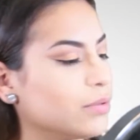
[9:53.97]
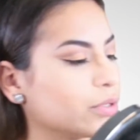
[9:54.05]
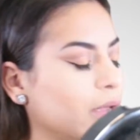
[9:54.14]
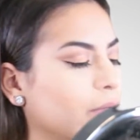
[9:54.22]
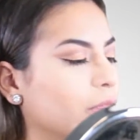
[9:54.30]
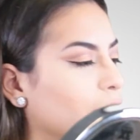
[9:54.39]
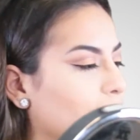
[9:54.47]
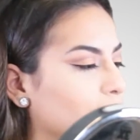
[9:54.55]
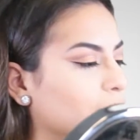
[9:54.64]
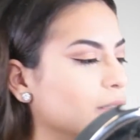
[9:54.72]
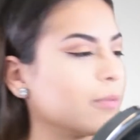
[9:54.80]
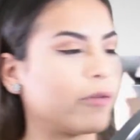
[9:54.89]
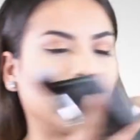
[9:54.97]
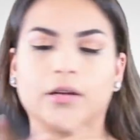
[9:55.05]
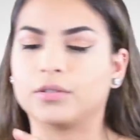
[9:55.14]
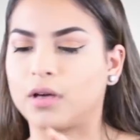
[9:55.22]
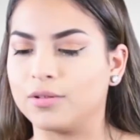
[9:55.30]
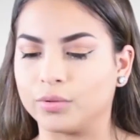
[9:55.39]
takes away the color
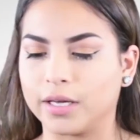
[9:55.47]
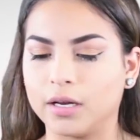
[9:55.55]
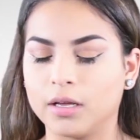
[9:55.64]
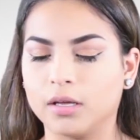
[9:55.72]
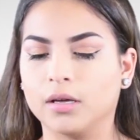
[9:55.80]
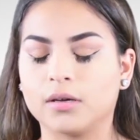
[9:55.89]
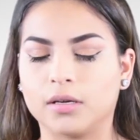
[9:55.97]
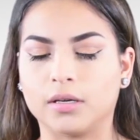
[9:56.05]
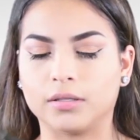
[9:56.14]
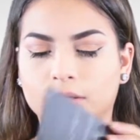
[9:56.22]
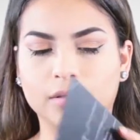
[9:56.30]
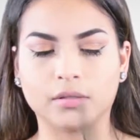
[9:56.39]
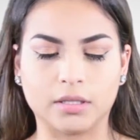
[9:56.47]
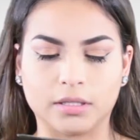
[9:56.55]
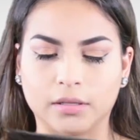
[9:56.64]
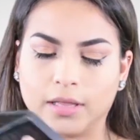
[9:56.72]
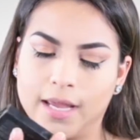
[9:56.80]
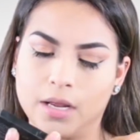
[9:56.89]
underneath my eye. I don't know, it's
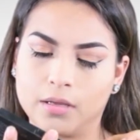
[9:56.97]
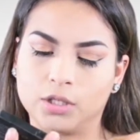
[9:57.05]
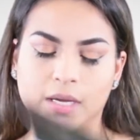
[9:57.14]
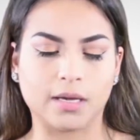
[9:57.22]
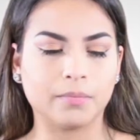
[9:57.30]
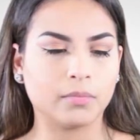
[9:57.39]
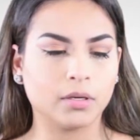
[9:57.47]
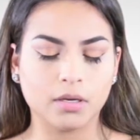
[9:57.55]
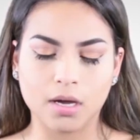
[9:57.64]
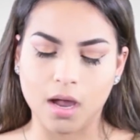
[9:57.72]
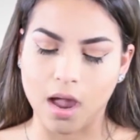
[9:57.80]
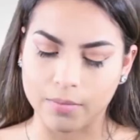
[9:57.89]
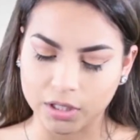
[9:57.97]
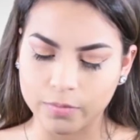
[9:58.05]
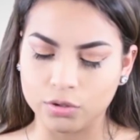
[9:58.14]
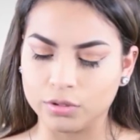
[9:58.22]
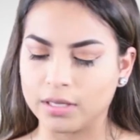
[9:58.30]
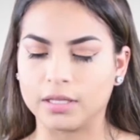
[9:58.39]
weird, but I'm just gonna
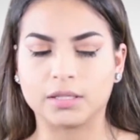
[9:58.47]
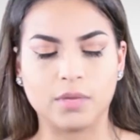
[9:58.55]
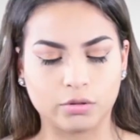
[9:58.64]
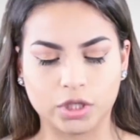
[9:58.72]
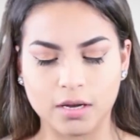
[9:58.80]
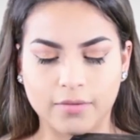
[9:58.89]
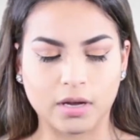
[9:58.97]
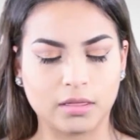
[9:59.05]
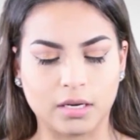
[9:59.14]
be pressing it into my